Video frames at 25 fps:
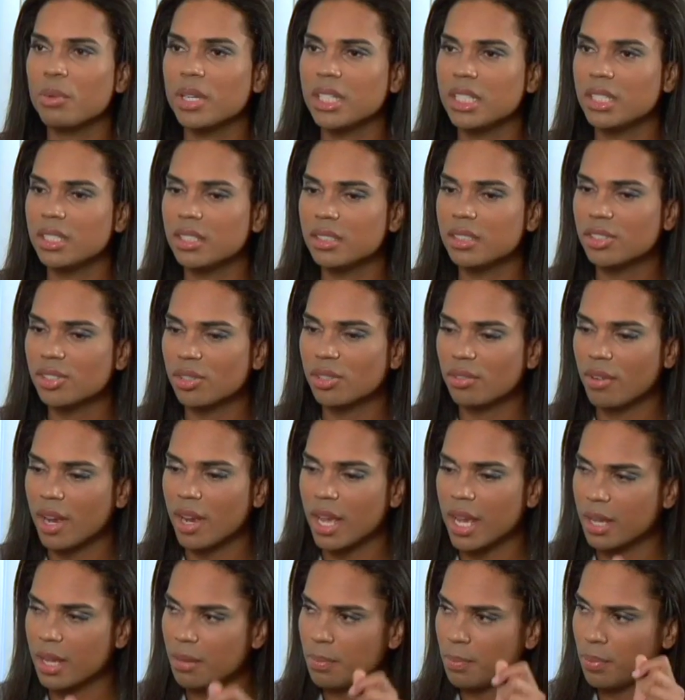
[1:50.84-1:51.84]
when
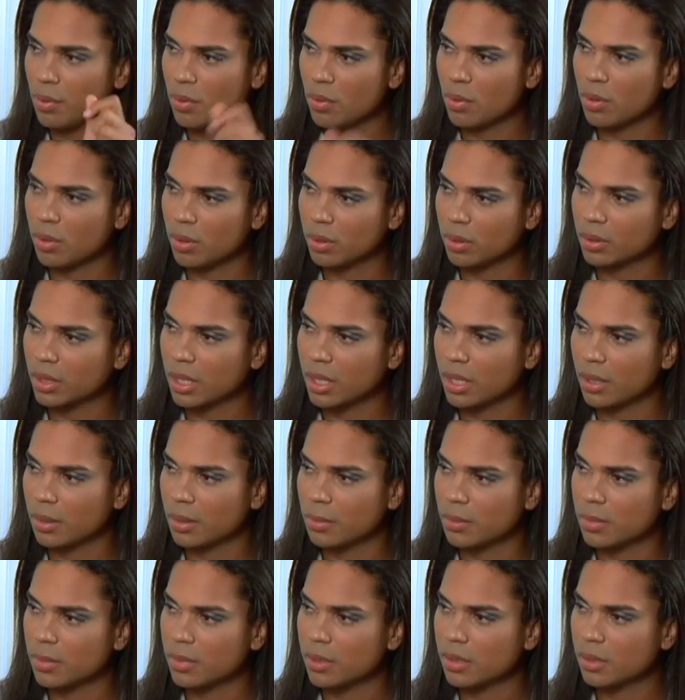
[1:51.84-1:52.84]
Sheree pulled
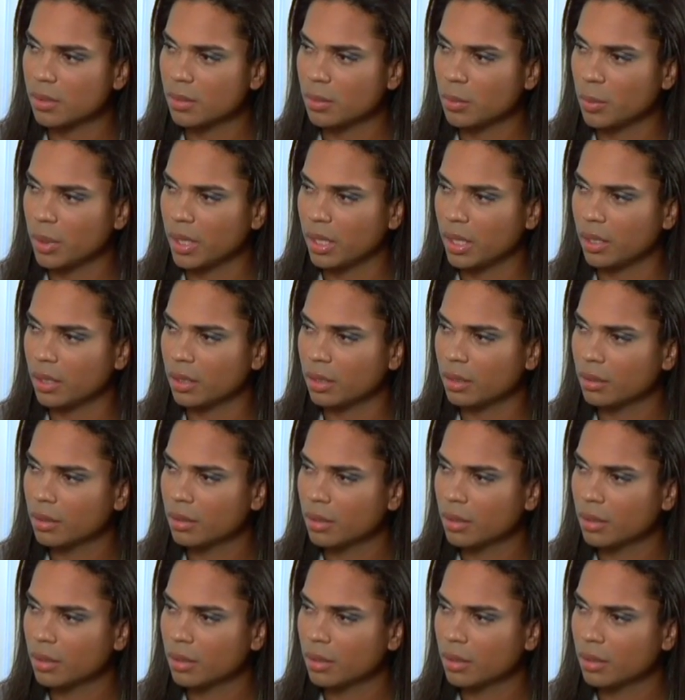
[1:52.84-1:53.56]
Kim's wig?